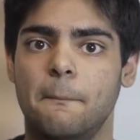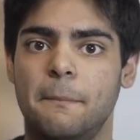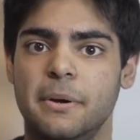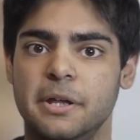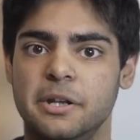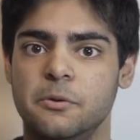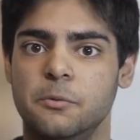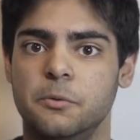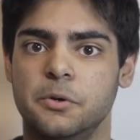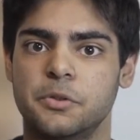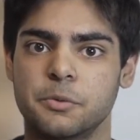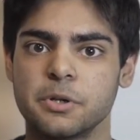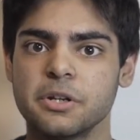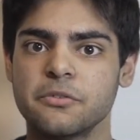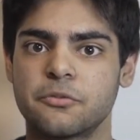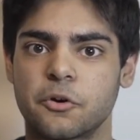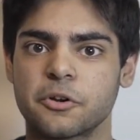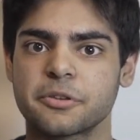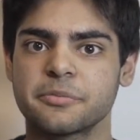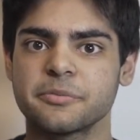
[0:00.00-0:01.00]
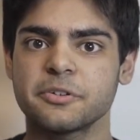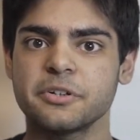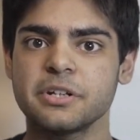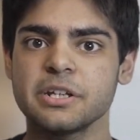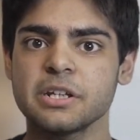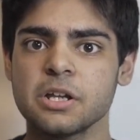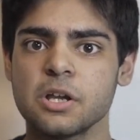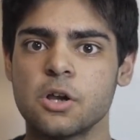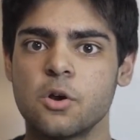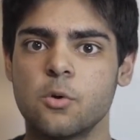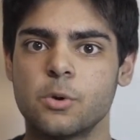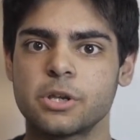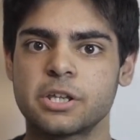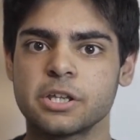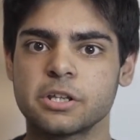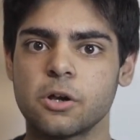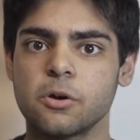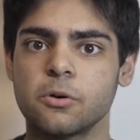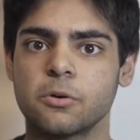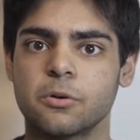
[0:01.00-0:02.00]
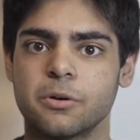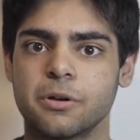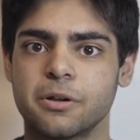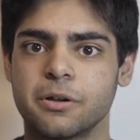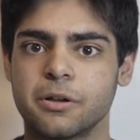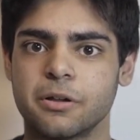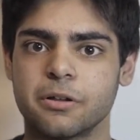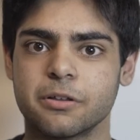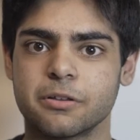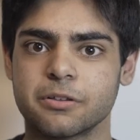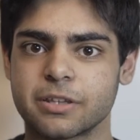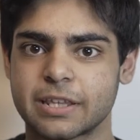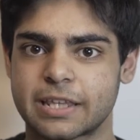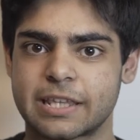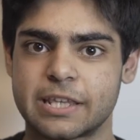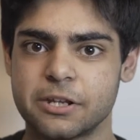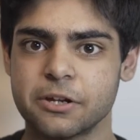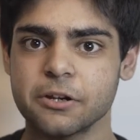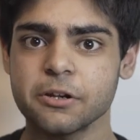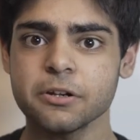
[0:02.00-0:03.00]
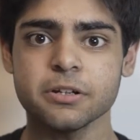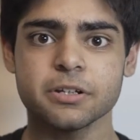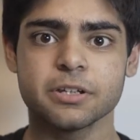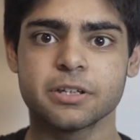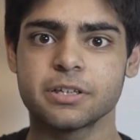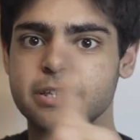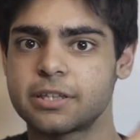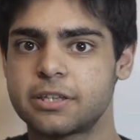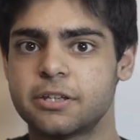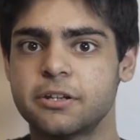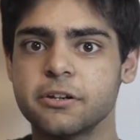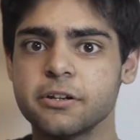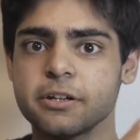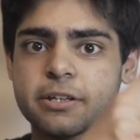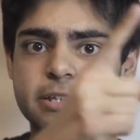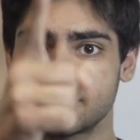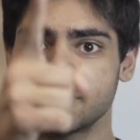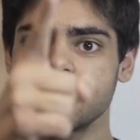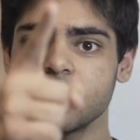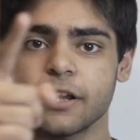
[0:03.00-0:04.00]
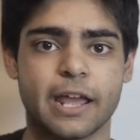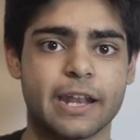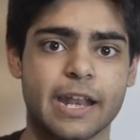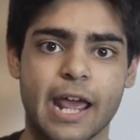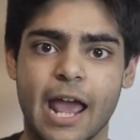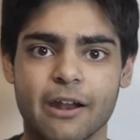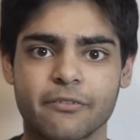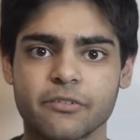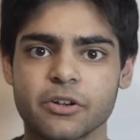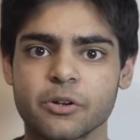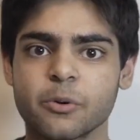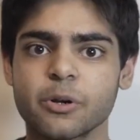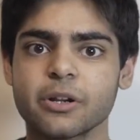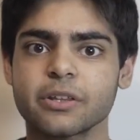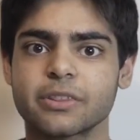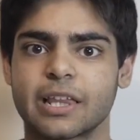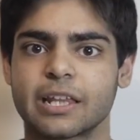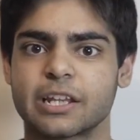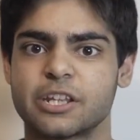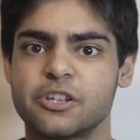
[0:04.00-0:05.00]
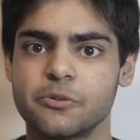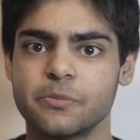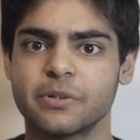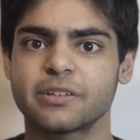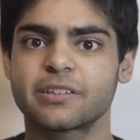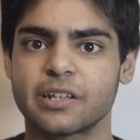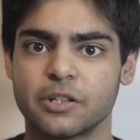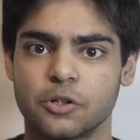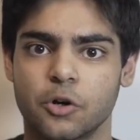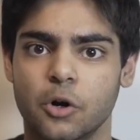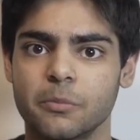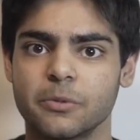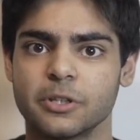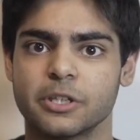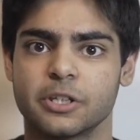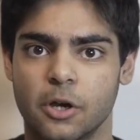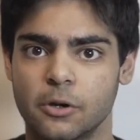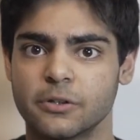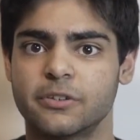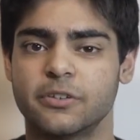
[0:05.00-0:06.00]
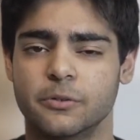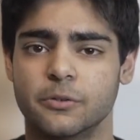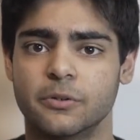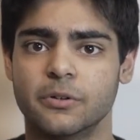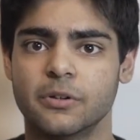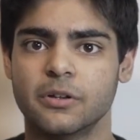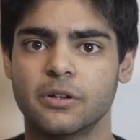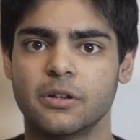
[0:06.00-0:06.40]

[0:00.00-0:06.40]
But with reinforcement learning, we can go here, here, here, and everywhere that humans can normally go to.